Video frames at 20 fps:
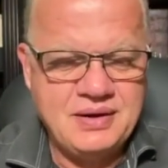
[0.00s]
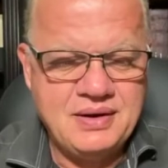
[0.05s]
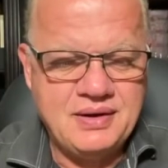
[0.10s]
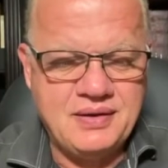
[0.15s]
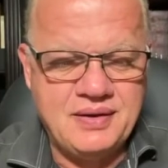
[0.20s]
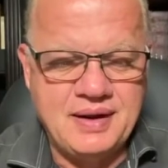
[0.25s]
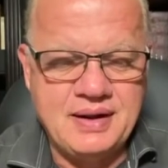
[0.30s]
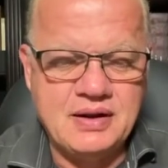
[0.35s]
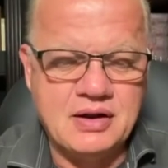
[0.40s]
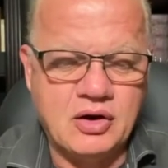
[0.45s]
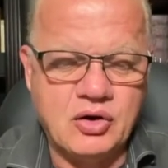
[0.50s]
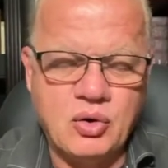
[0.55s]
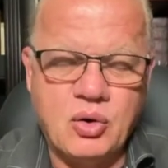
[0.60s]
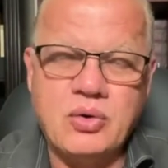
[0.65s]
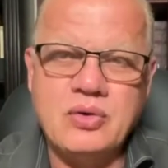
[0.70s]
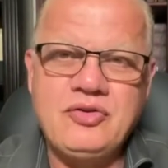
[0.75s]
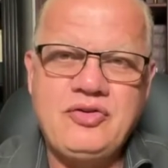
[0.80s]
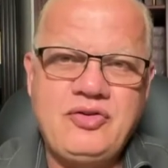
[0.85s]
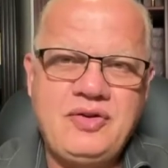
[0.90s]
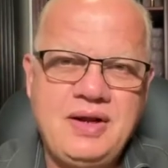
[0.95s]
Then the
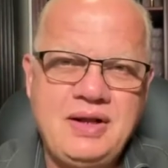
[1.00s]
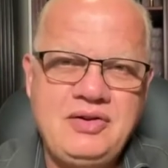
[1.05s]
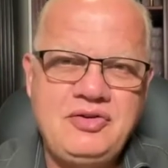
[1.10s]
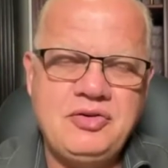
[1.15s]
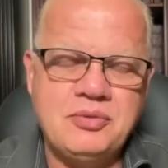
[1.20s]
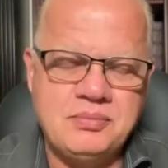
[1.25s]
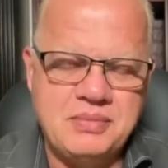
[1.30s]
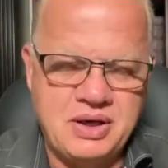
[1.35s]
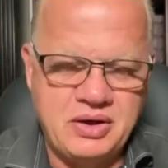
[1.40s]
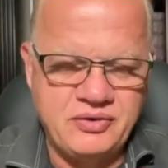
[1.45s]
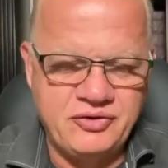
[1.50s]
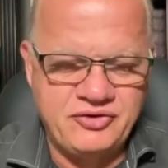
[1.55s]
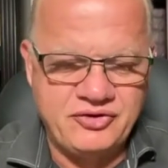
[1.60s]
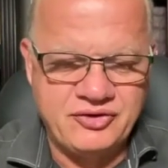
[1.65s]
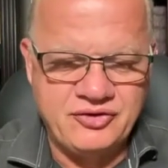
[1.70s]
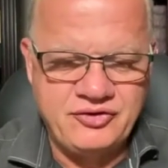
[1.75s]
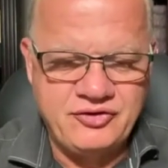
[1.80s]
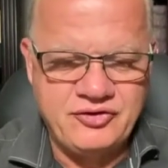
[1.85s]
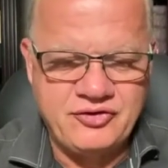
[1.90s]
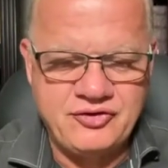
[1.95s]
Lord said to
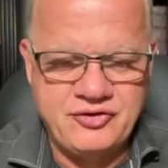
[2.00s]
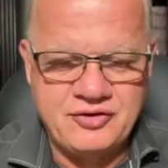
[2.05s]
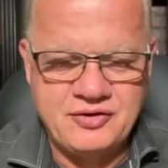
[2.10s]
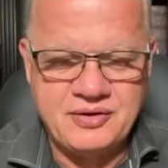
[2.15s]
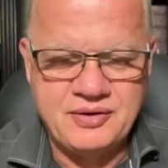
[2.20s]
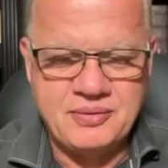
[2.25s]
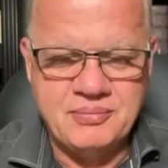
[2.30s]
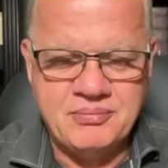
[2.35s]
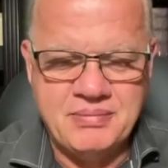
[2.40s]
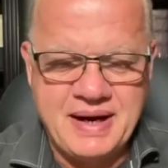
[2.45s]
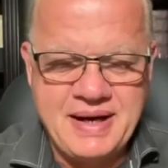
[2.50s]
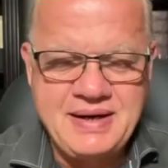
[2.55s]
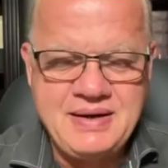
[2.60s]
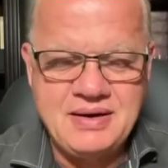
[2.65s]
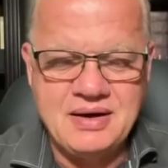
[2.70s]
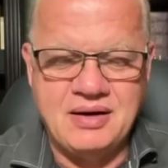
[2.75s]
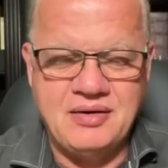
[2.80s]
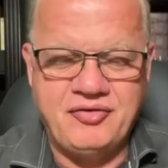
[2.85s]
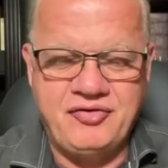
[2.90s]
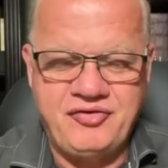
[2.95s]
Moses,
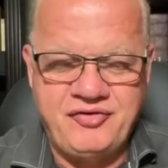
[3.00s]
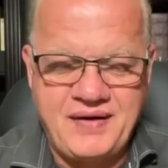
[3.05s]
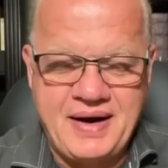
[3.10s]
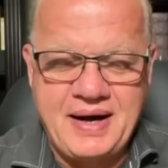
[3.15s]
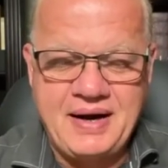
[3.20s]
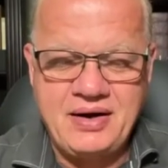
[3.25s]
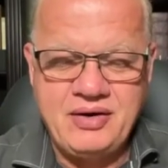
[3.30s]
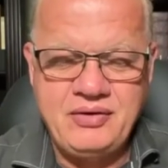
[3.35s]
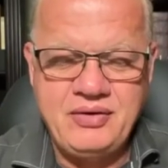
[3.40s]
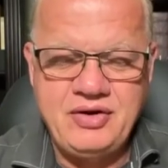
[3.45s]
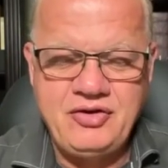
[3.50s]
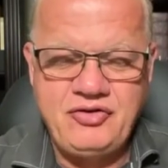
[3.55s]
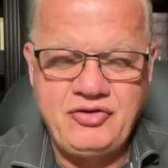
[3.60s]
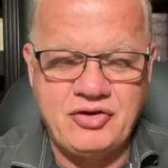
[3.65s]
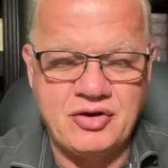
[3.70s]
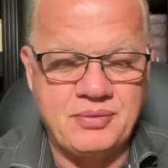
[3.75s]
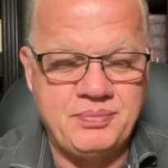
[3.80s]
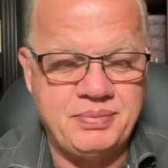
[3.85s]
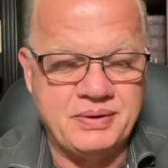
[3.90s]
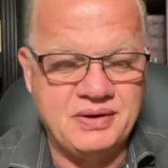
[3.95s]
Make a fiery
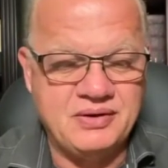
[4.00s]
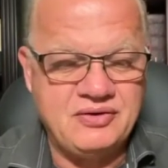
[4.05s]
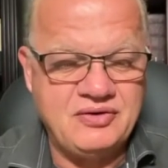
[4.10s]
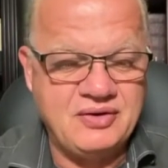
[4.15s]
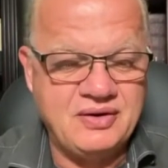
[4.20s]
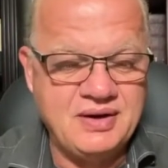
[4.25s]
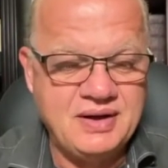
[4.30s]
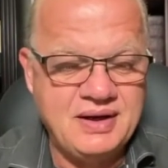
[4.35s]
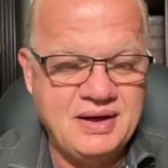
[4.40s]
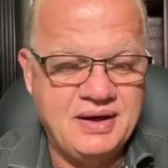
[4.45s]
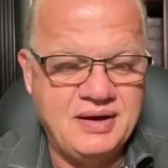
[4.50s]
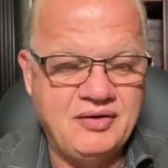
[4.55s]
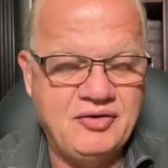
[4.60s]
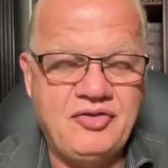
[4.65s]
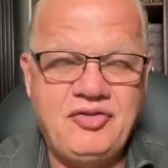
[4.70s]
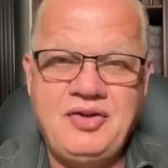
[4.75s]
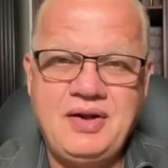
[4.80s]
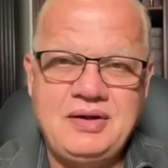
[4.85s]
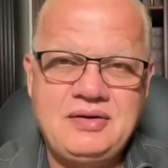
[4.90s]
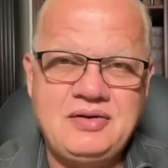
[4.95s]
serpent and
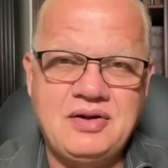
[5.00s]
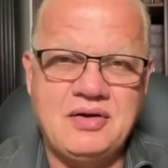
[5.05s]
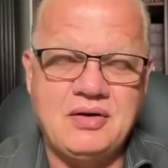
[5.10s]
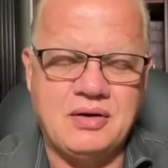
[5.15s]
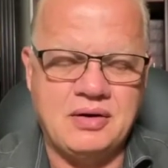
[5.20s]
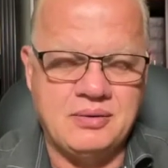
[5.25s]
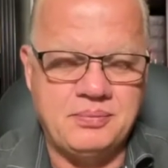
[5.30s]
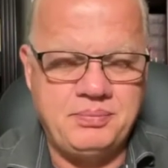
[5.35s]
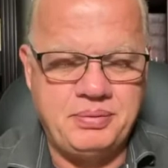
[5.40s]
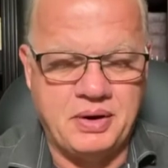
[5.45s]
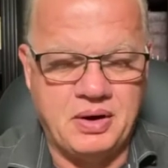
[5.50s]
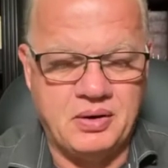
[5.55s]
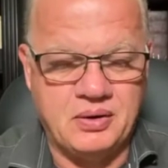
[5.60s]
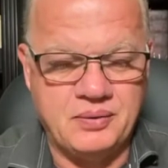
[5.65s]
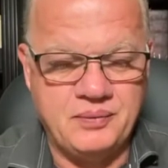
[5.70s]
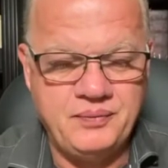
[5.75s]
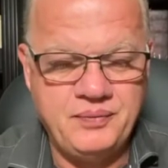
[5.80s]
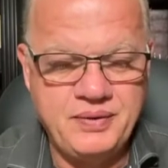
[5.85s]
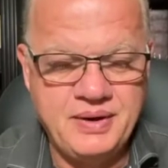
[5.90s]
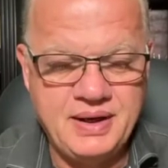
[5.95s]
set it on a pole
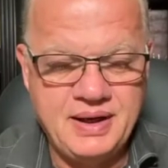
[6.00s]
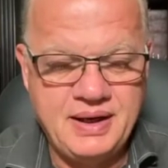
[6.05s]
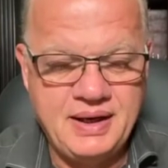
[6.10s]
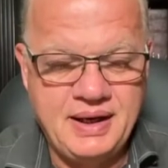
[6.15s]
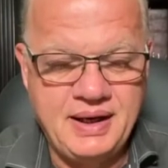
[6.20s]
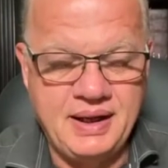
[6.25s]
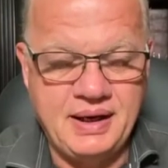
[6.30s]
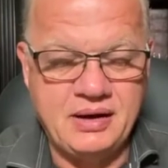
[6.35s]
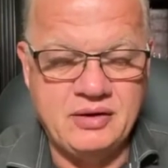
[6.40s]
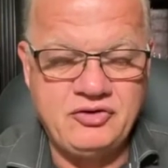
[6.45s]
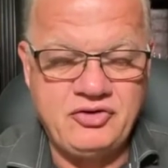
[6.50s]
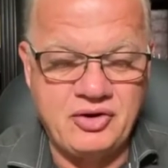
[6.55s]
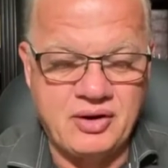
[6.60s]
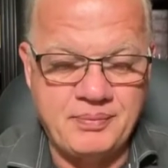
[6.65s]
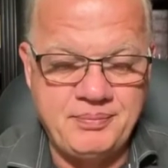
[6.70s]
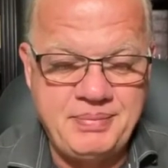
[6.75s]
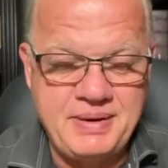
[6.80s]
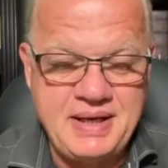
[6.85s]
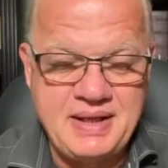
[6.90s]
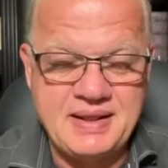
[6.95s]
and it shall
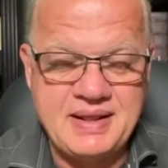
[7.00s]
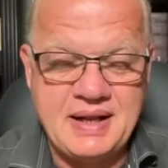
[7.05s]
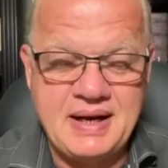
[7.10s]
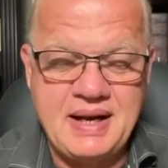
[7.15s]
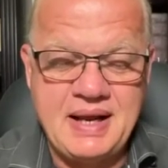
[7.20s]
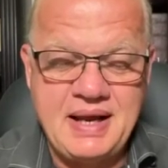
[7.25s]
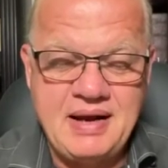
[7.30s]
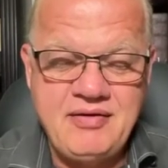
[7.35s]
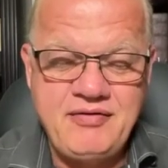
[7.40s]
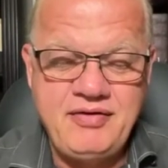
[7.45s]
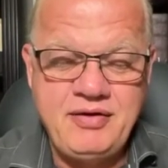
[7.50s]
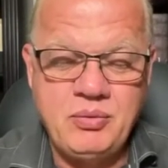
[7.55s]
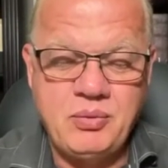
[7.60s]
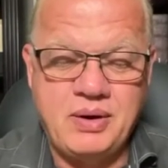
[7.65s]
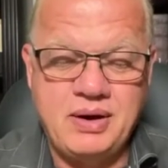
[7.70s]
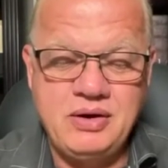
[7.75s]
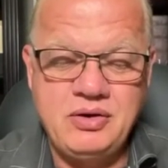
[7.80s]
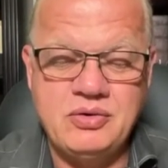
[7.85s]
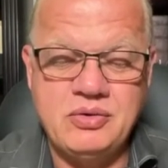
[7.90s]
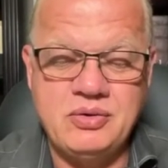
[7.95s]
be that
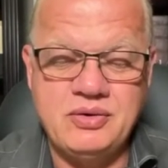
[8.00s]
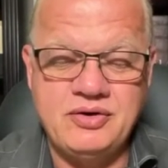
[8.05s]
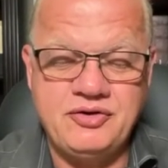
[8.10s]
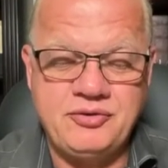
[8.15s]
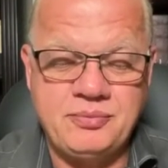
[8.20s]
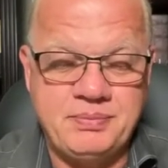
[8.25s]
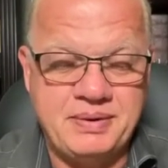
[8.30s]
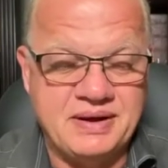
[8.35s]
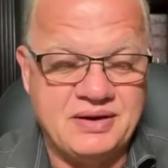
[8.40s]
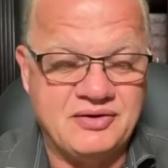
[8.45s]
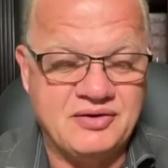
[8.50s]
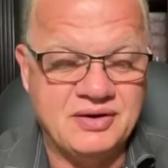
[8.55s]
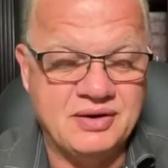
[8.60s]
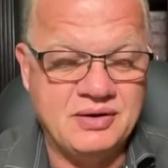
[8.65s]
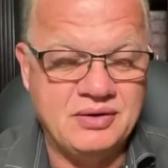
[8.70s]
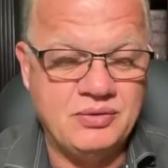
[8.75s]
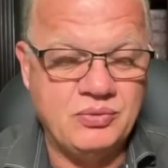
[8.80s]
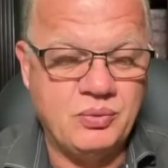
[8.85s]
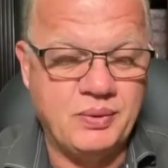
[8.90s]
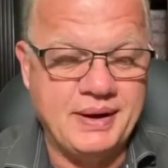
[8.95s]
everyone who is
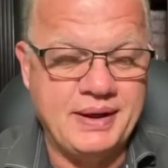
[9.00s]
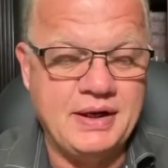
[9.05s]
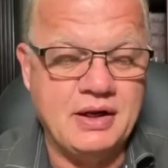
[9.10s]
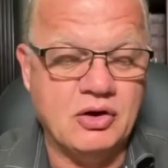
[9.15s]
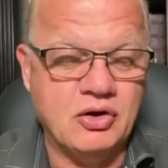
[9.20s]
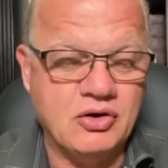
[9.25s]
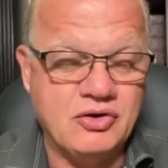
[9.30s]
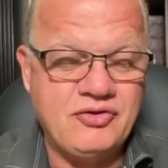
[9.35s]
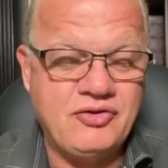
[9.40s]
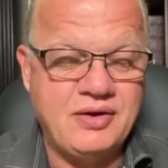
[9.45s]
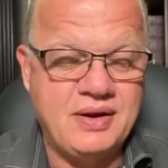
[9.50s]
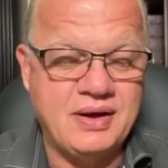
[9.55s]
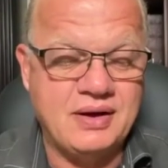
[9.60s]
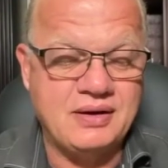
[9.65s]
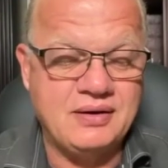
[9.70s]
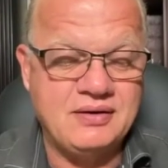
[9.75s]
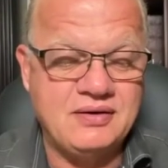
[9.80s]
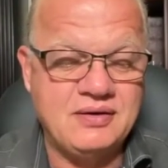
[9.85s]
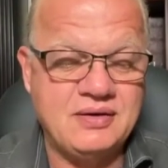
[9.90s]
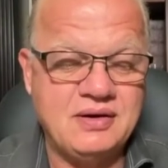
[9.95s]
bitten, when he looks at
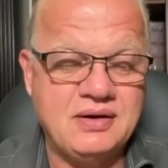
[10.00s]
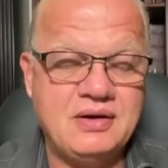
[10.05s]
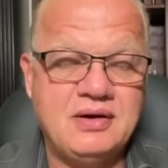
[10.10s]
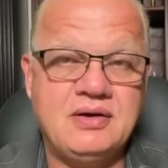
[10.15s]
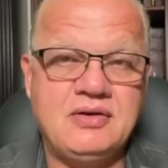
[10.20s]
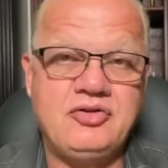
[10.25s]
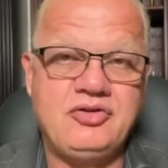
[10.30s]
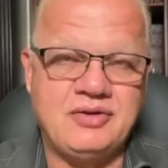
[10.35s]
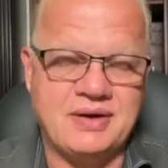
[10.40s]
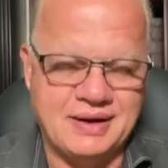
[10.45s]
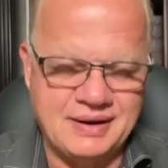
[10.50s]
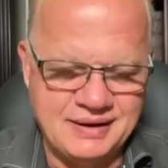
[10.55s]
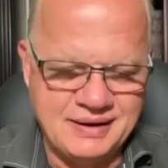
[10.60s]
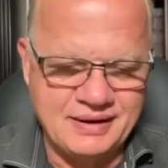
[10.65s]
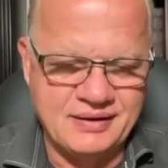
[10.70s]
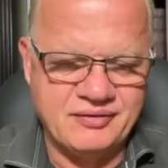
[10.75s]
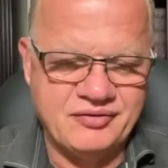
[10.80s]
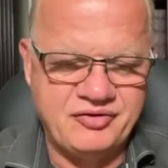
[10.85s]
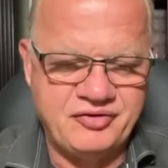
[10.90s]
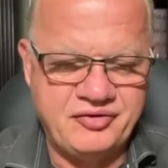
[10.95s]
it, shall
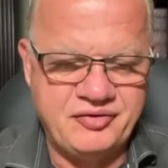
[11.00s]
live.